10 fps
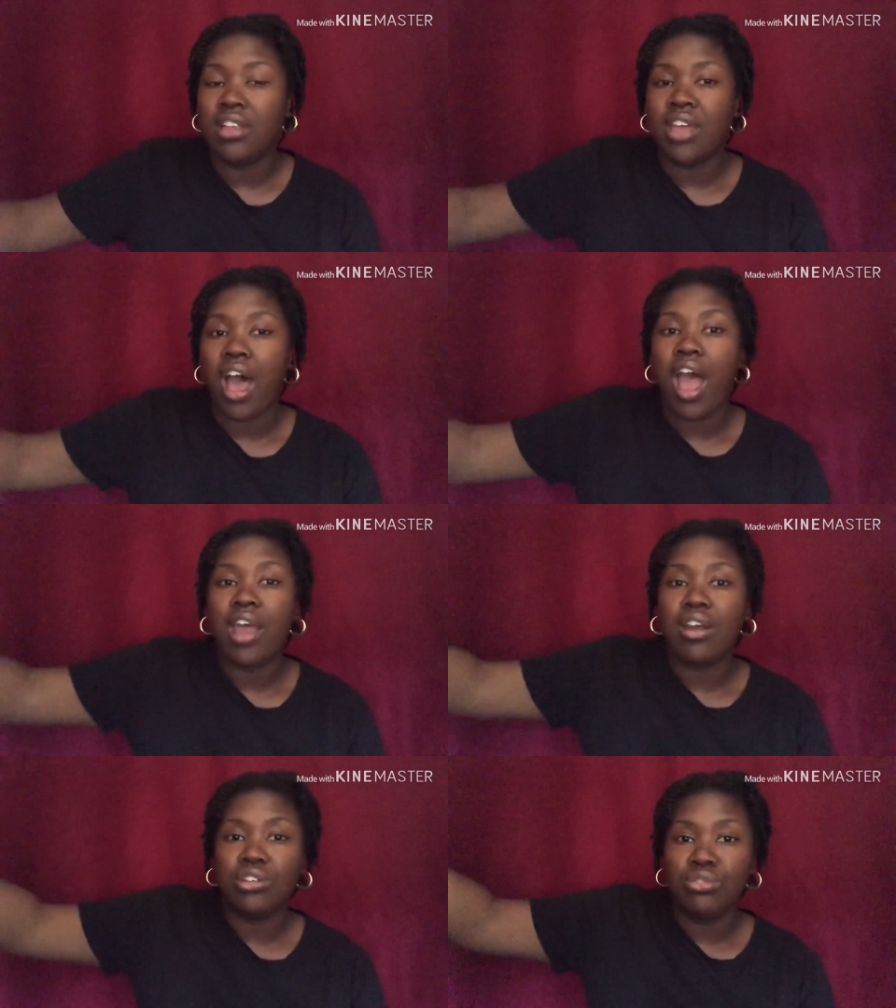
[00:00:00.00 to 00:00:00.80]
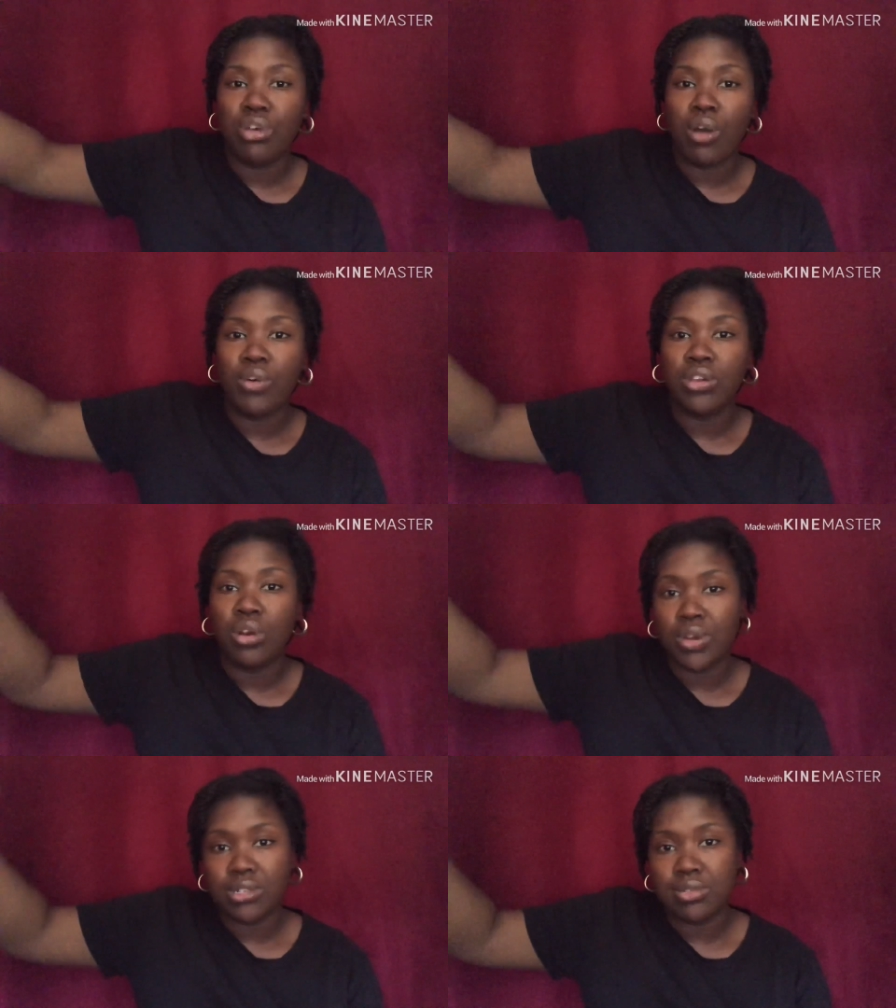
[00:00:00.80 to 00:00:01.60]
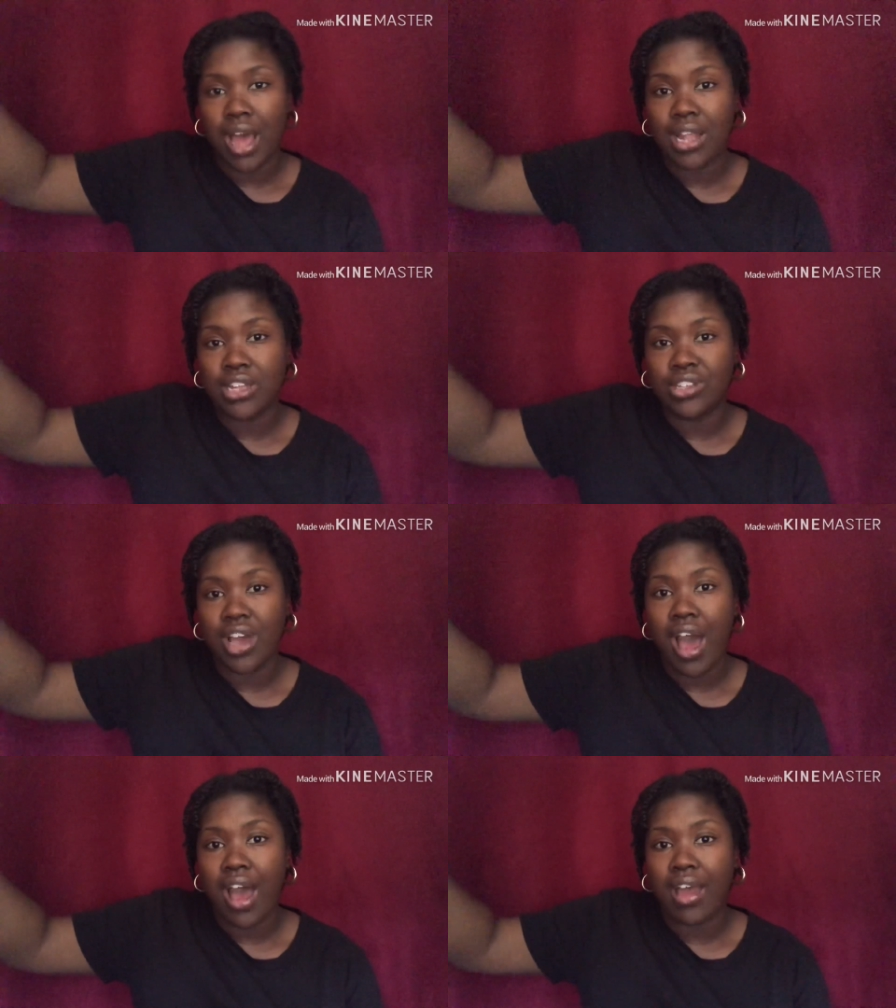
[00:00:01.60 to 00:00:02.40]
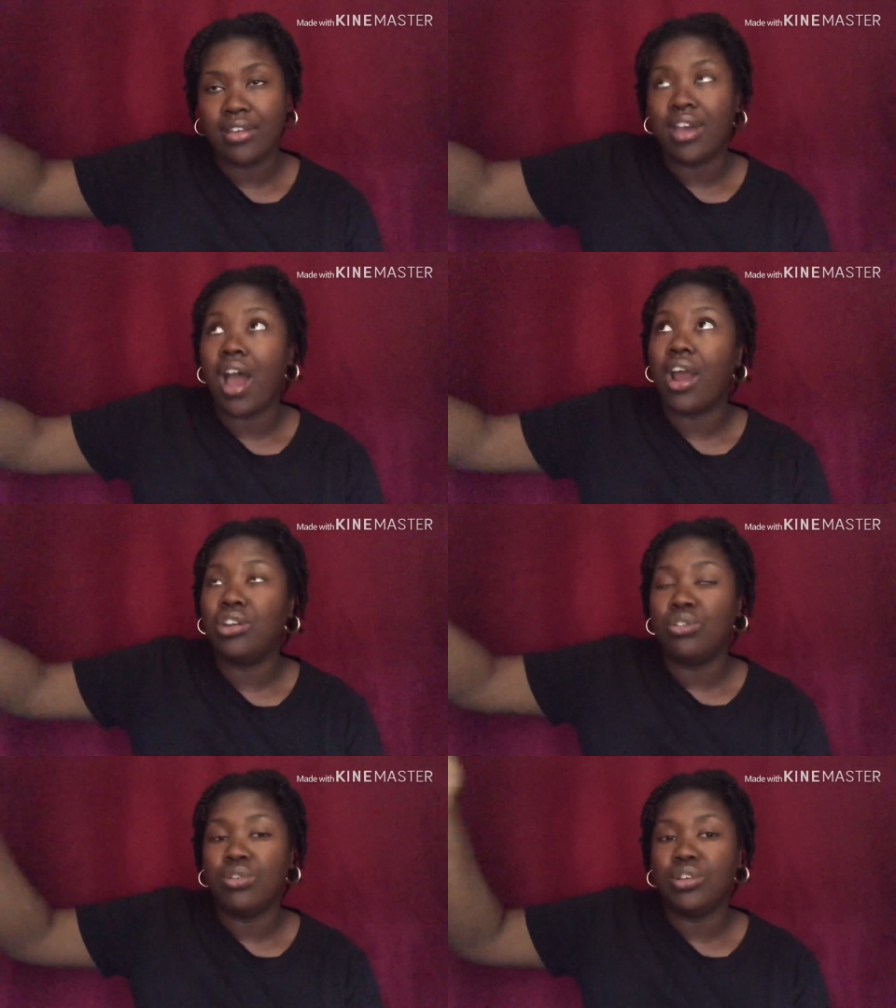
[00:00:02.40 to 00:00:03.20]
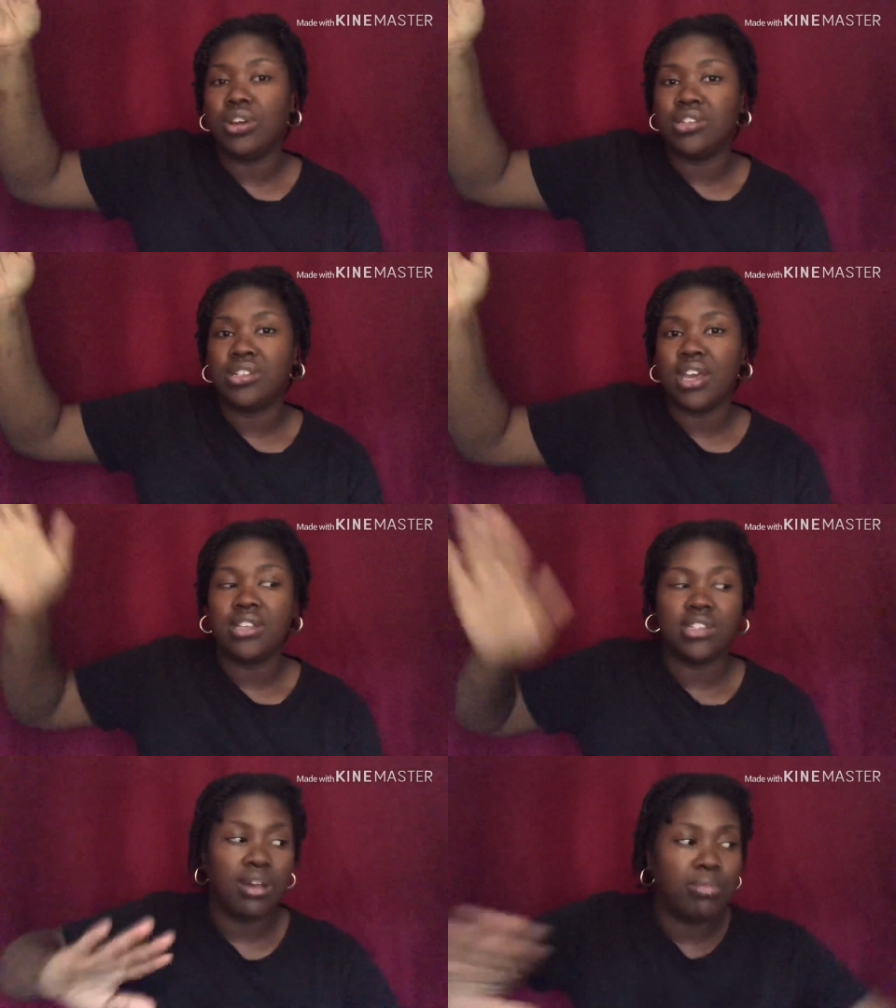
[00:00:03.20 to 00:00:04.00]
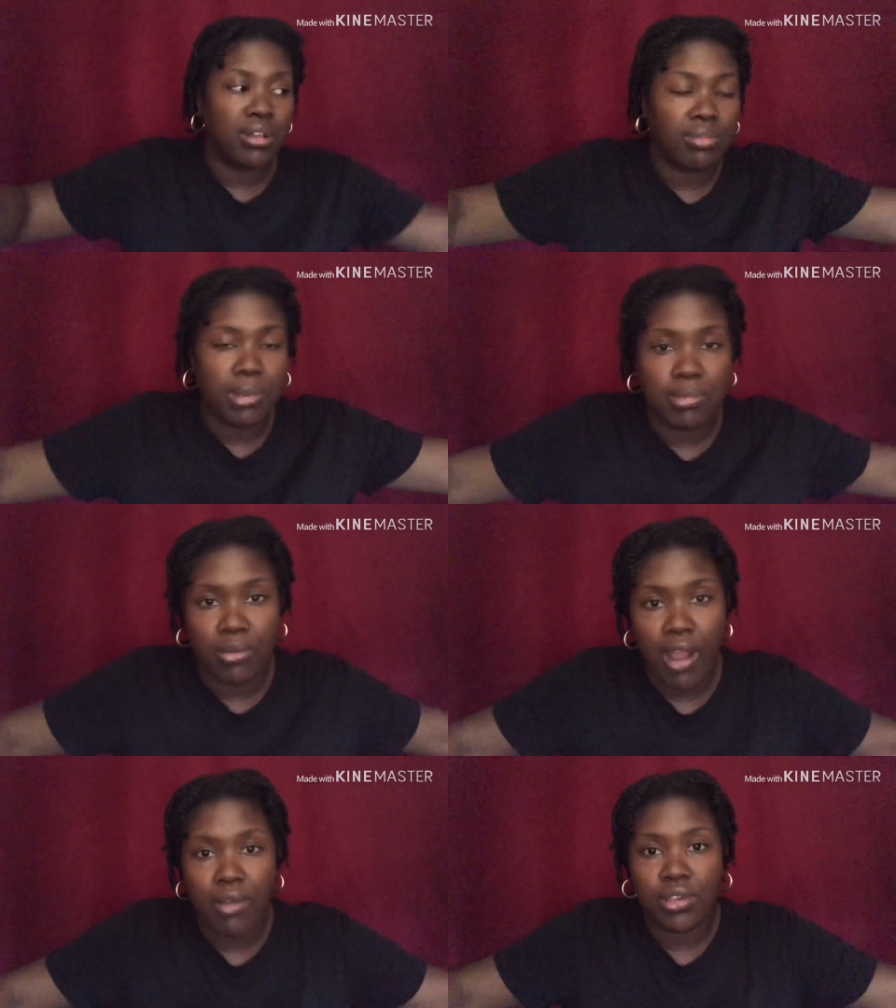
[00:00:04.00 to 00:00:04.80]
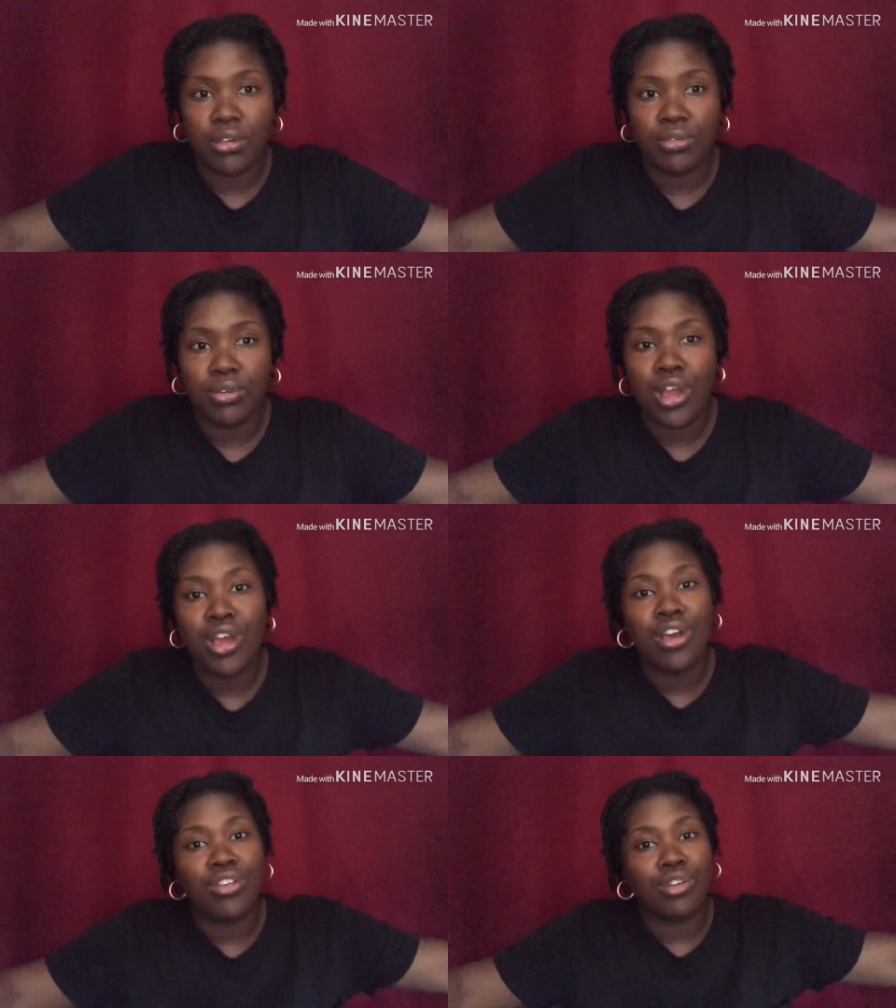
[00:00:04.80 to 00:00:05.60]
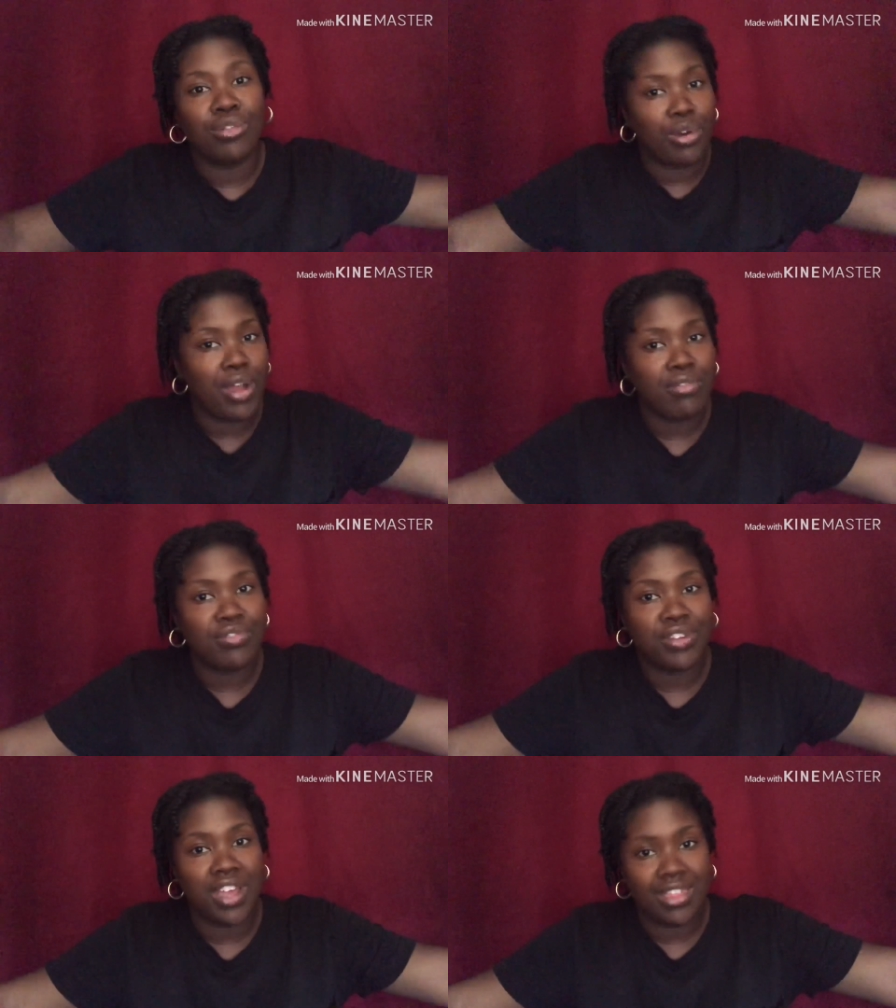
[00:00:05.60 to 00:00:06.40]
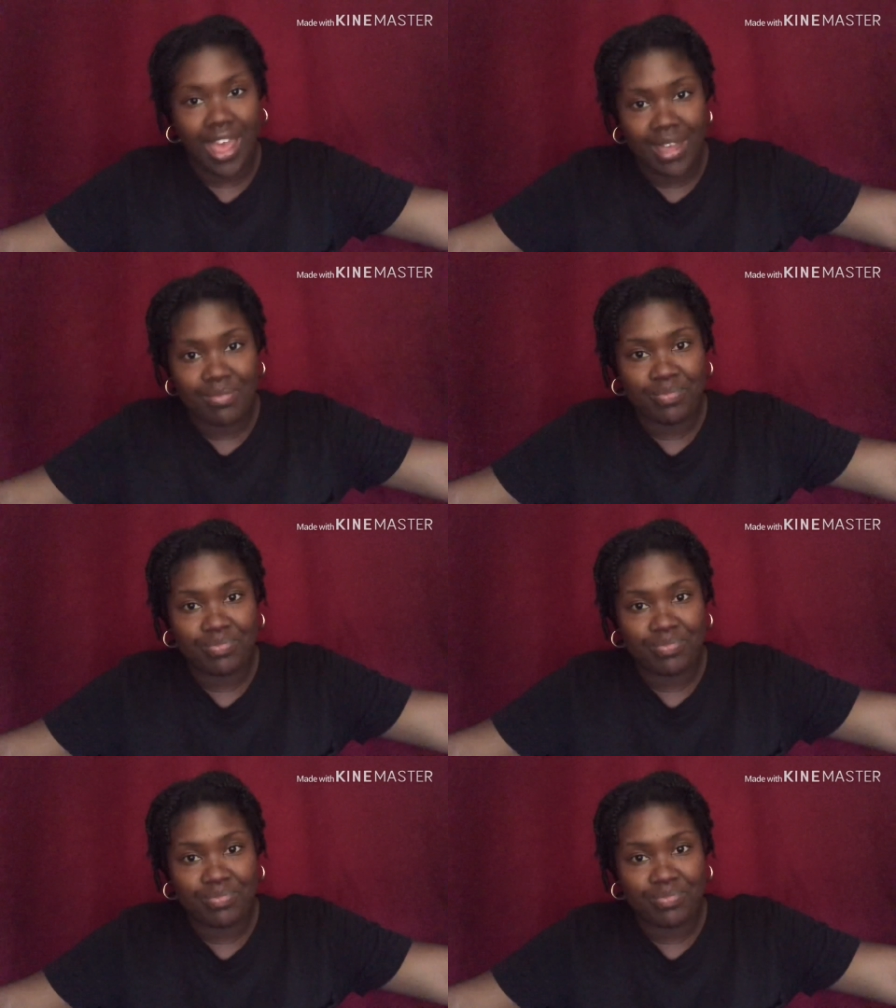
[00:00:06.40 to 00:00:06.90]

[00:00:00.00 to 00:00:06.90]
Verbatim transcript: the higher you go in your wisdom knowledge to God, the higher you go in your understanding to help other people around you. So don't ever forget that.